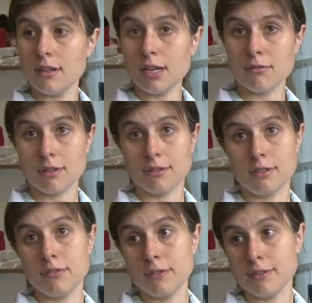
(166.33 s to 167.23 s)
our
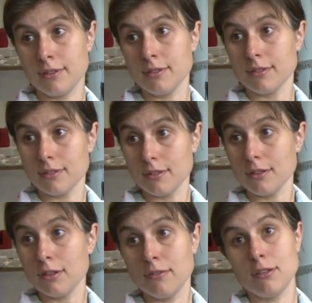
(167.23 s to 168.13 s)
surfaces
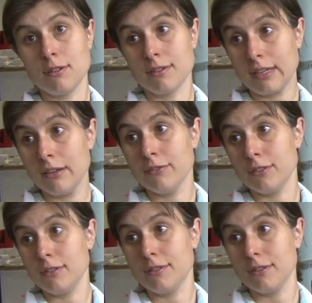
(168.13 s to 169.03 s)
of our
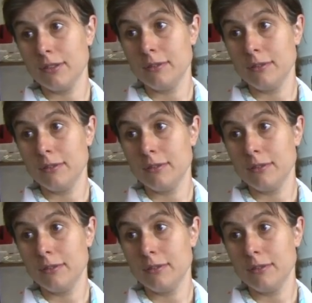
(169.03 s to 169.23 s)
scaffolds.